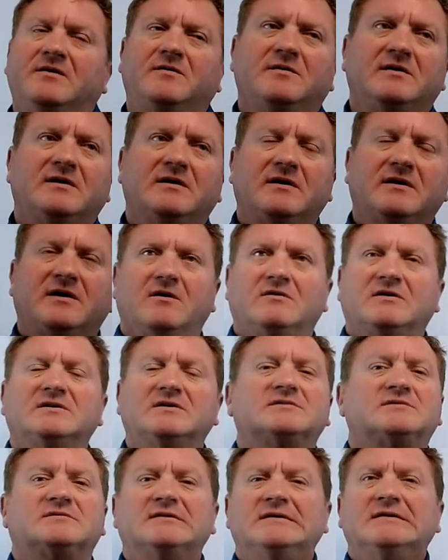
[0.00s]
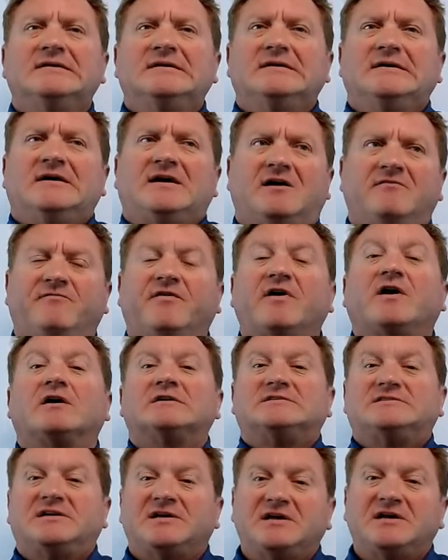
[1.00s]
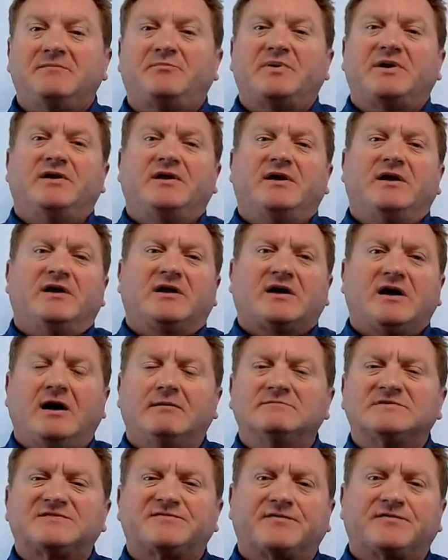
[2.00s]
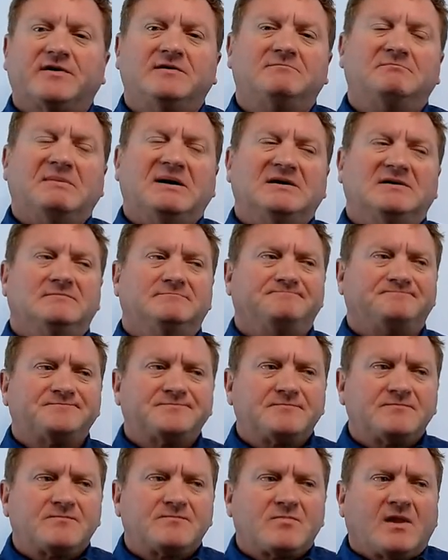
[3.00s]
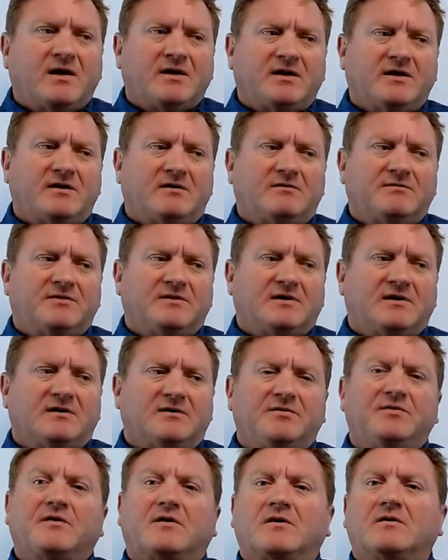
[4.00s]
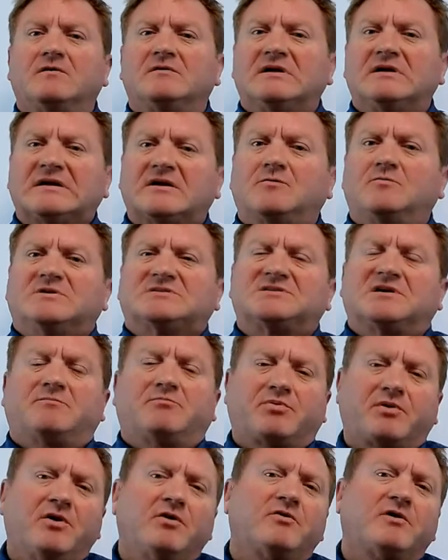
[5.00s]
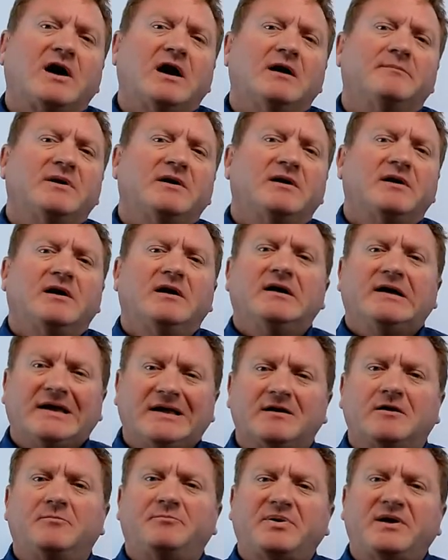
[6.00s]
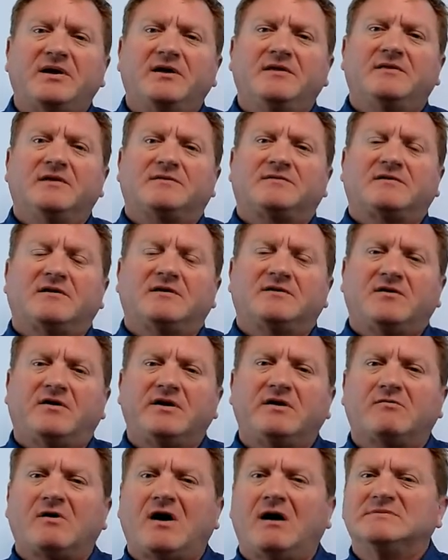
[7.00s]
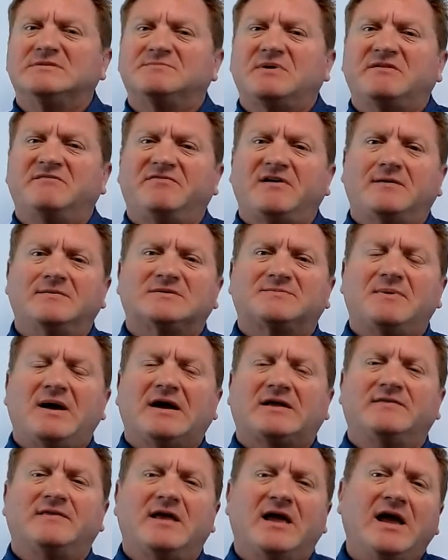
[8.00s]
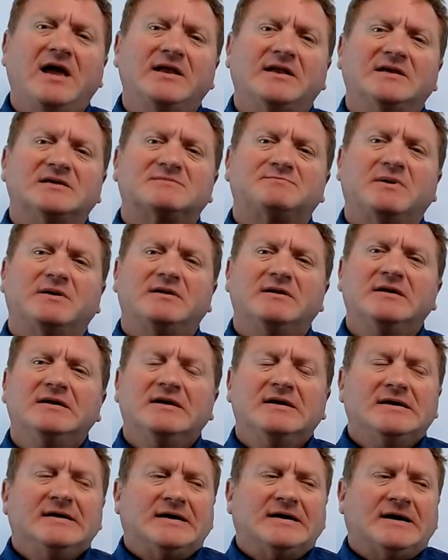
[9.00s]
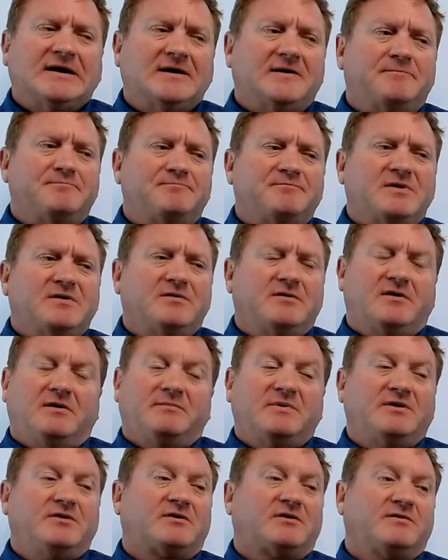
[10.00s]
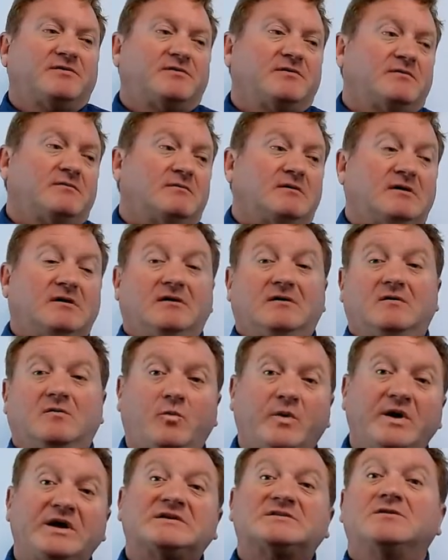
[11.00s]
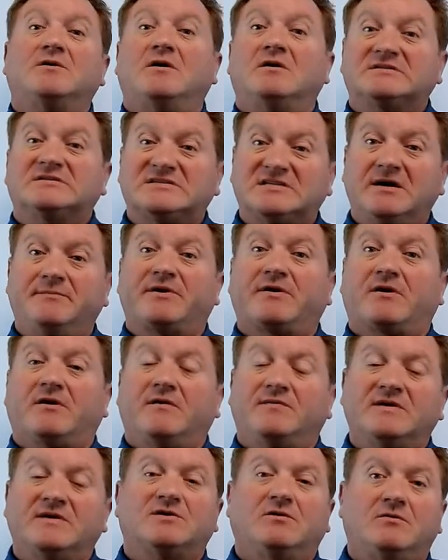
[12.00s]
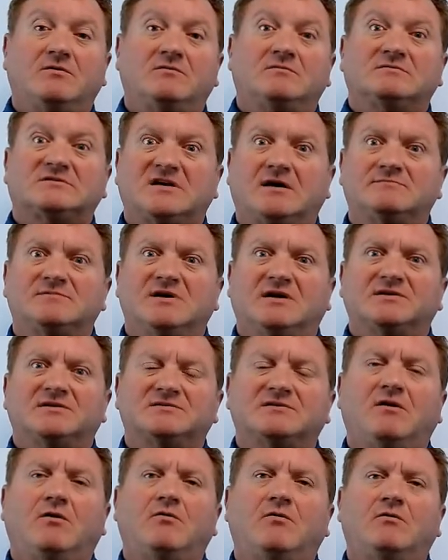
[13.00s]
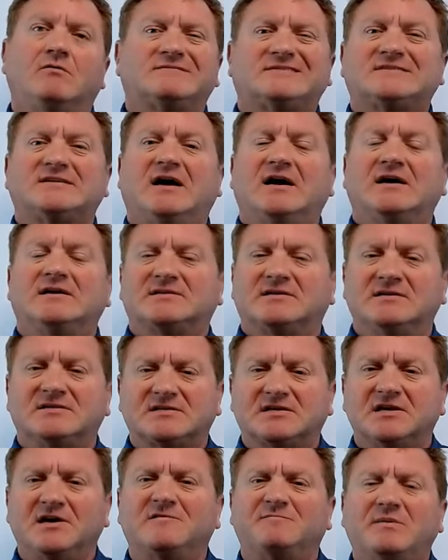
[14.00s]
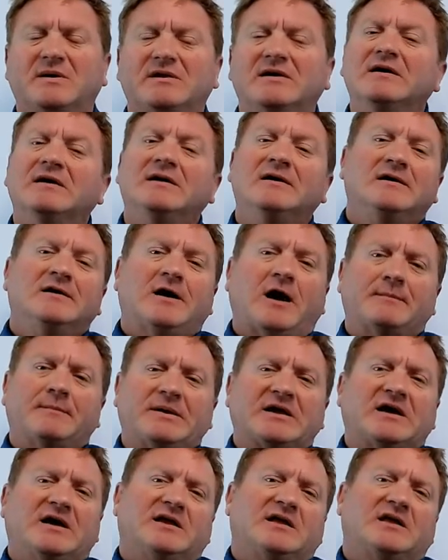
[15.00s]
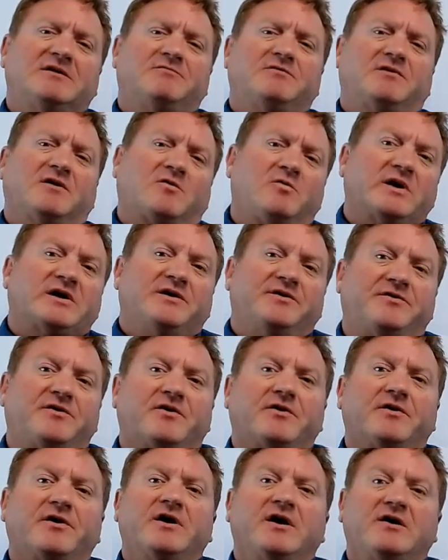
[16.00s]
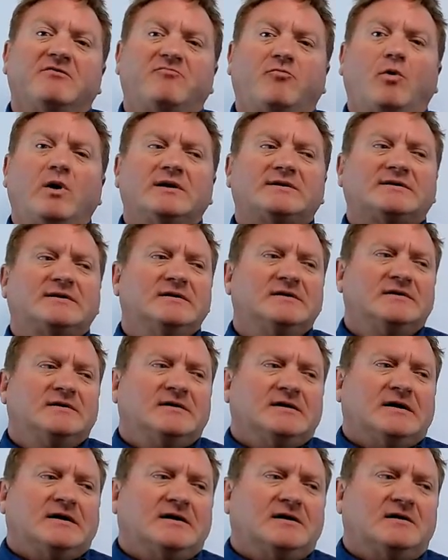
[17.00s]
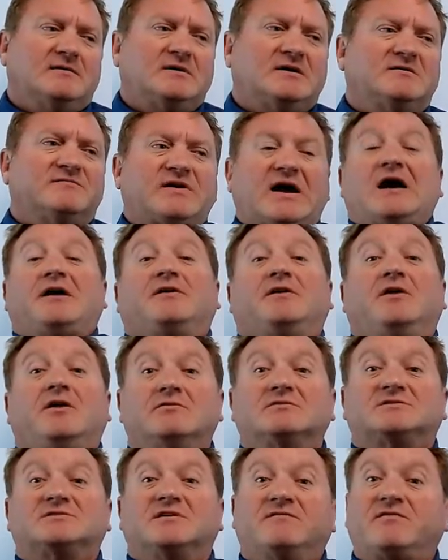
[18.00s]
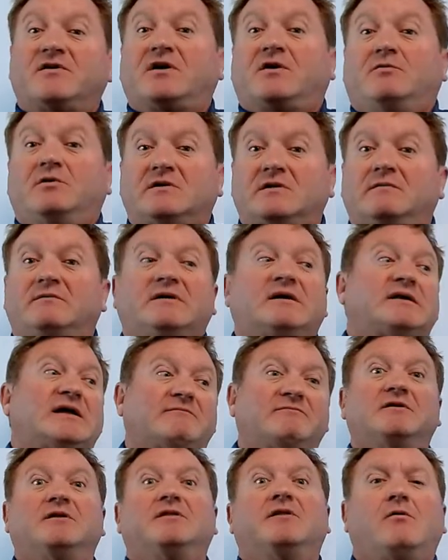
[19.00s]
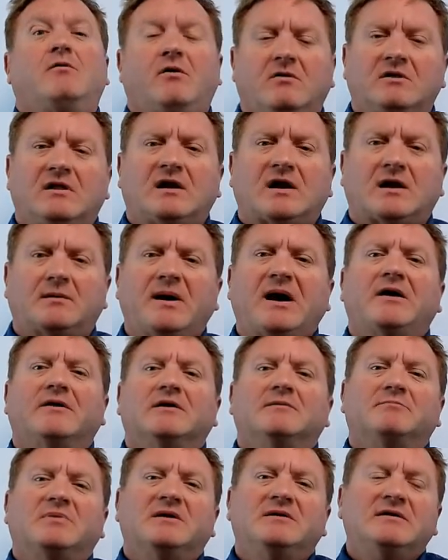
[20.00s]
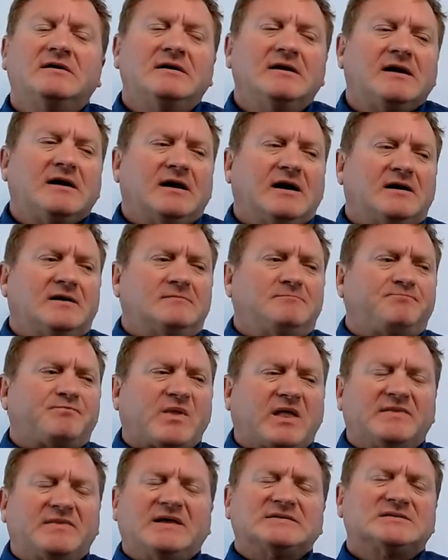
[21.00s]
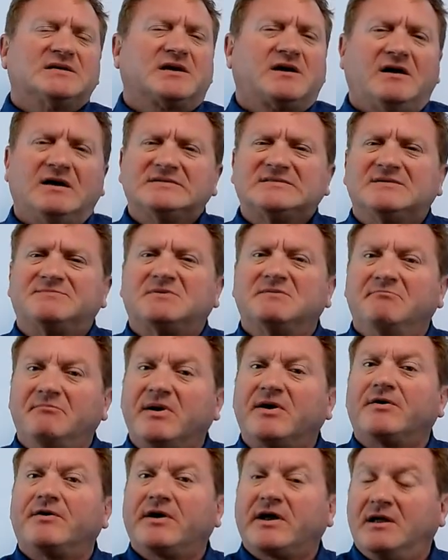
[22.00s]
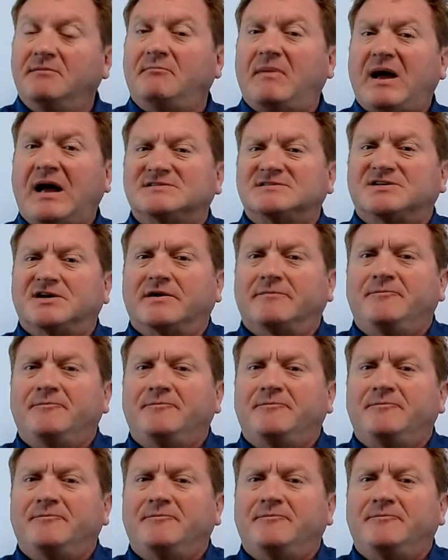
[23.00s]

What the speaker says: you know, is a very deep, and it comes from, you know, the neuro-linguistic programming, NLP, that Tony Robbins made famous back in the 80s. But, I mean, you could do weeks-long seminar on this whole subject. It's a whole science in itself. But I'm going to kind of give you the quick and dirty of what, of how to use it very quickly without having to know a whole lot about it. But, and that's the concept of mirroring and matching.